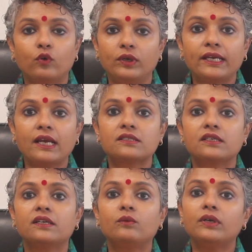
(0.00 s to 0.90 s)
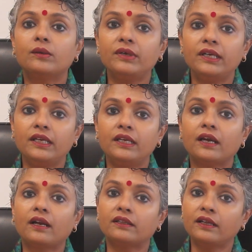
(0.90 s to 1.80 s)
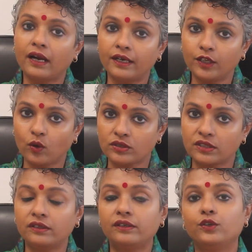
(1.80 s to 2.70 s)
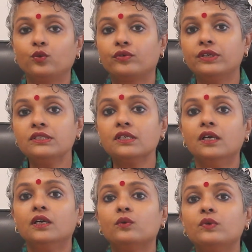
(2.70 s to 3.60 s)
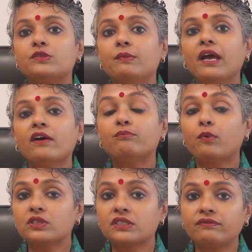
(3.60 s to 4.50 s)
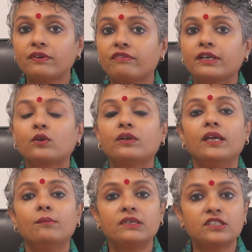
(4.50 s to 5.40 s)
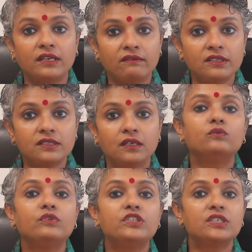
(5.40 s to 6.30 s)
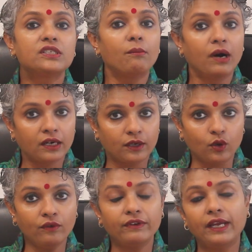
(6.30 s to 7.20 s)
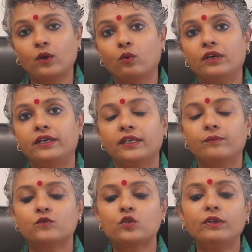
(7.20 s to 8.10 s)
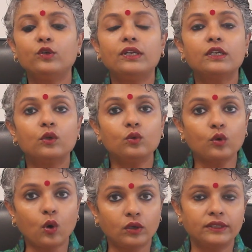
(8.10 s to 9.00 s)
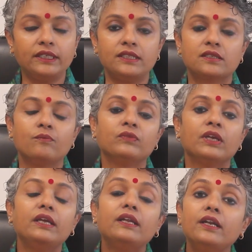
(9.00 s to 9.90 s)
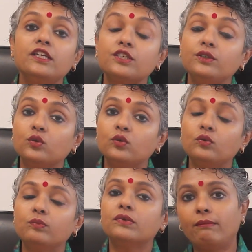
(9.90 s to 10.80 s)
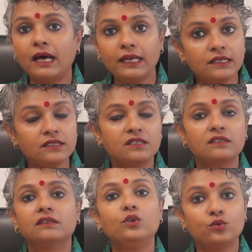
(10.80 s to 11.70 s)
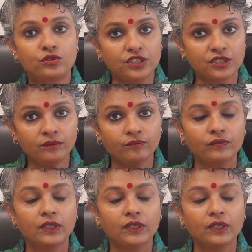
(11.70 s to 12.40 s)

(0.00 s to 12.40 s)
folic acid, vitamin D and other antioxidant nutrients which may have positive effect on AMH levels which is a marker of egg quality. So when you include all these in addition to balanced nutrition,